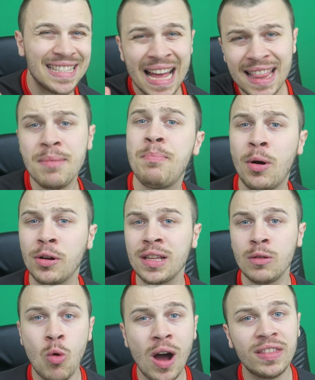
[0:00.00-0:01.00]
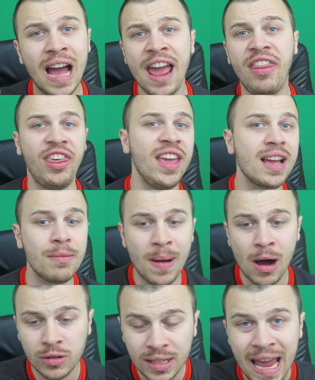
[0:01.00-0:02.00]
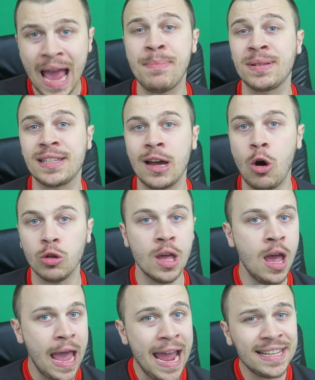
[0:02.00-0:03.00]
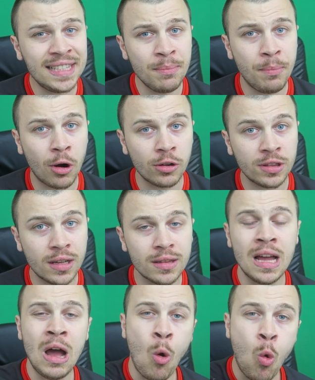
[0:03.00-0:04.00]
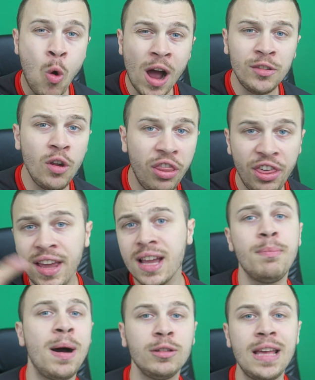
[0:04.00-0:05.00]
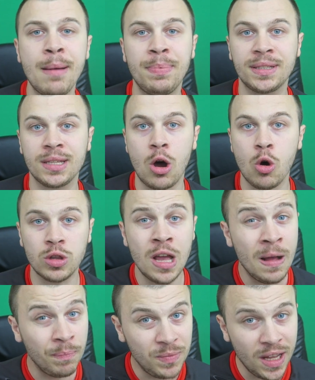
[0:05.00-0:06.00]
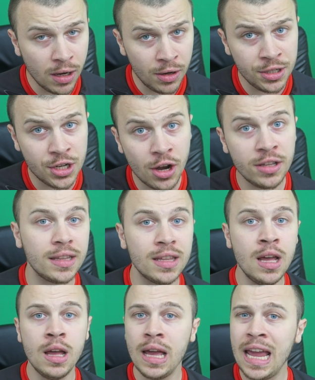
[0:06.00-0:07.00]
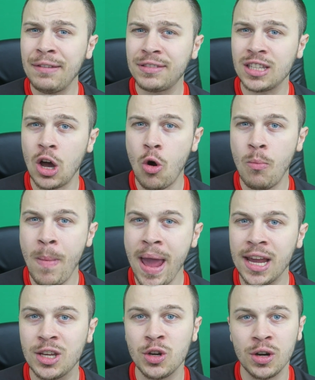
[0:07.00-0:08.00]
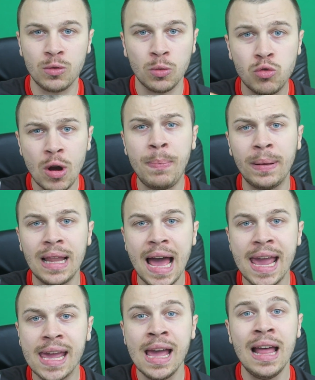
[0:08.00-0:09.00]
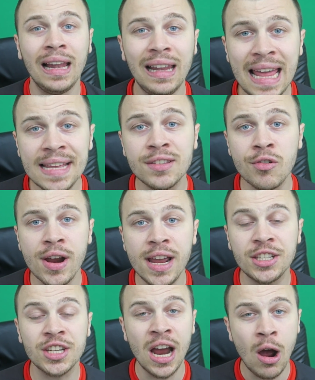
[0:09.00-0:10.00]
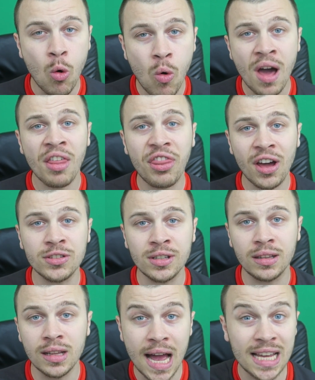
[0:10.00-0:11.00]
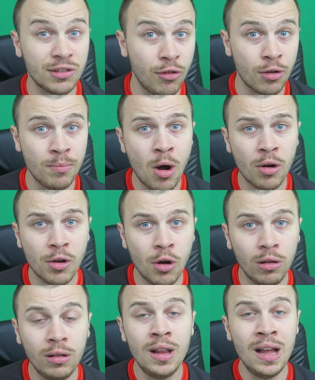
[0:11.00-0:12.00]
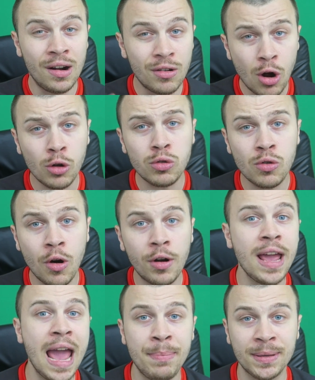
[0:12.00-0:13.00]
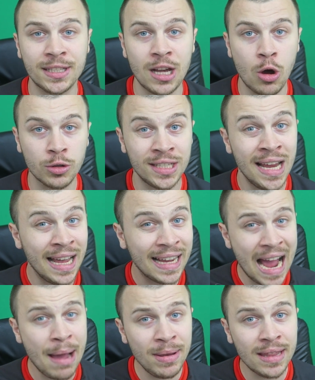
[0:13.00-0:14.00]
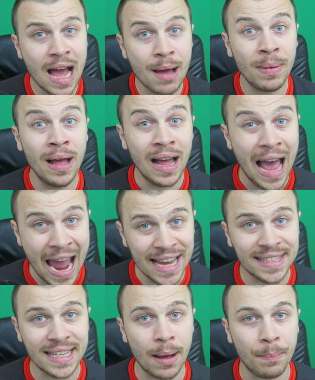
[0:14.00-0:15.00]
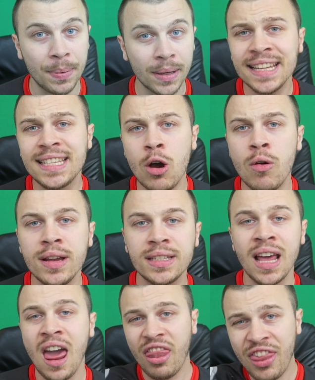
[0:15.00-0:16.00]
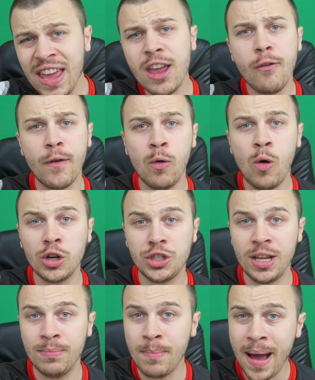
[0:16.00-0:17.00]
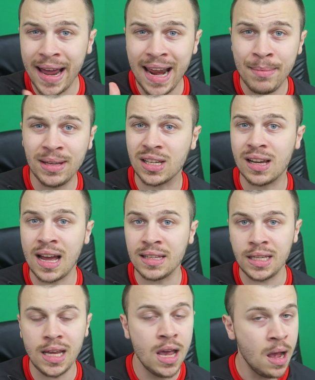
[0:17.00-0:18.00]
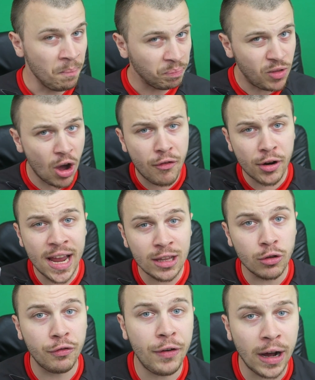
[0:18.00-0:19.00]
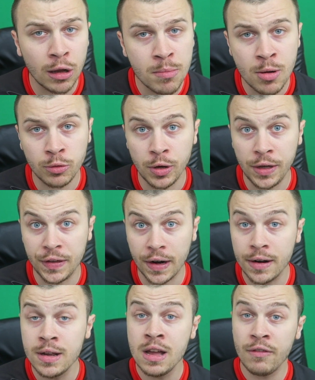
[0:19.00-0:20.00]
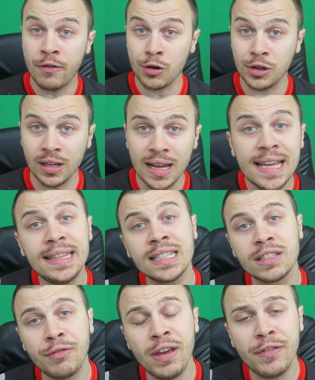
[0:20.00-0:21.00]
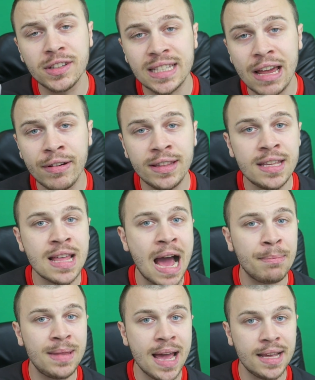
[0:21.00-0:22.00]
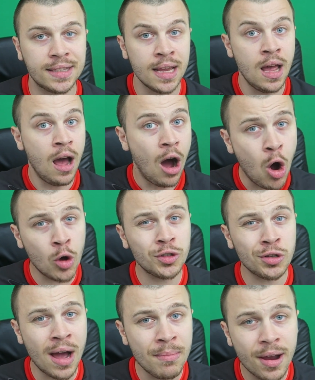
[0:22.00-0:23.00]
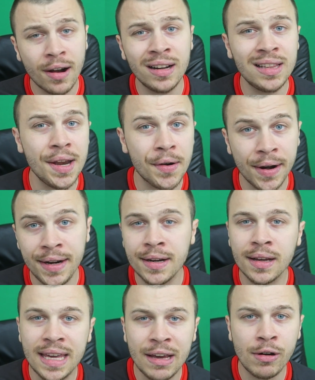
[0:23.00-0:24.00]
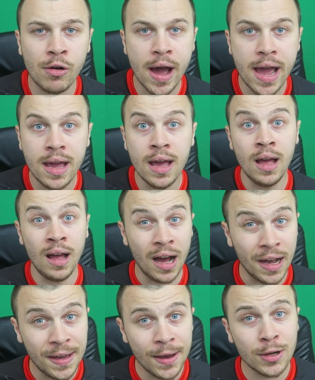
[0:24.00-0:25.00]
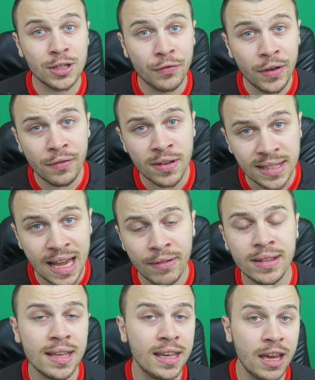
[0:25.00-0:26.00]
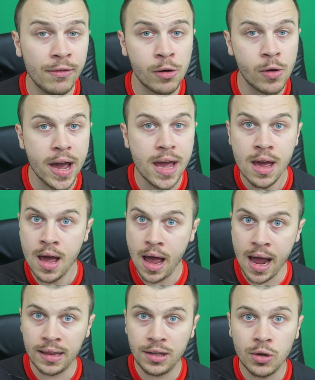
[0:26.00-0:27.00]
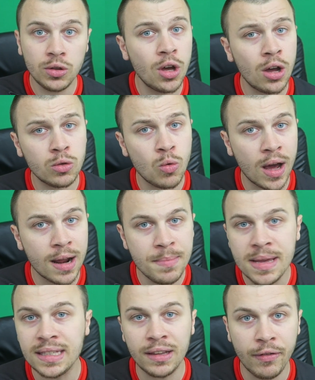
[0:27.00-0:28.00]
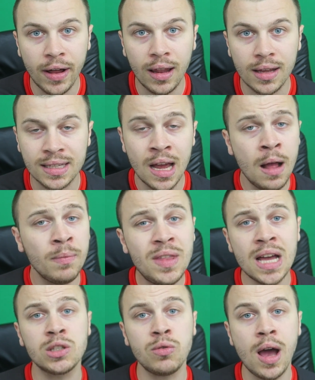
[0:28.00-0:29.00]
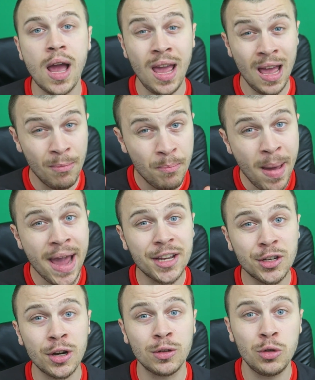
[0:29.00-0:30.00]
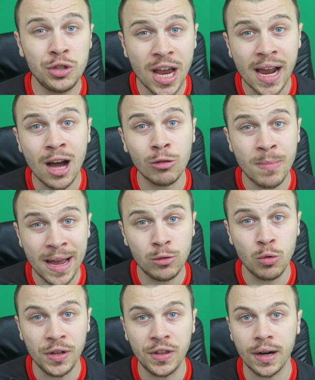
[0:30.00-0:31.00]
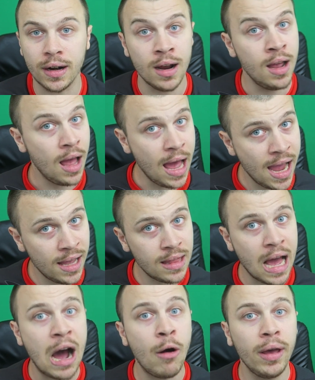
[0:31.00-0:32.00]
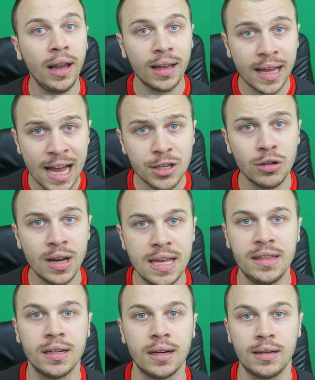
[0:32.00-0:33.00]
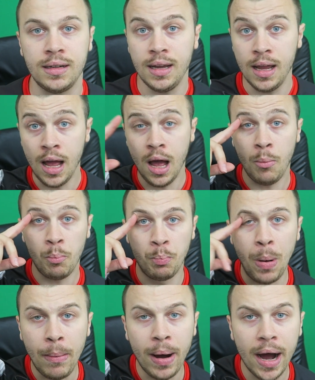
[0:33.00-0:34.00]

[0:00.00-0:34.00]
it's not important what I think about the episode, it's important what you think about the episode. Did you enjoy it? If so, make sure to drop a like, let's reach 1000 likes for more cool Road to Glory episodes coming up ASAP. As always, thank you for watching, my name is Krasi, don't forget to follow me on Twitter for the latest FIFA 17 updates, also I'm currently running a giveaway, a huge FIFA 17 giveaway and you don't wanna miss it fellas, that's why make sure to check out my Twitter and I will catch you later. Bye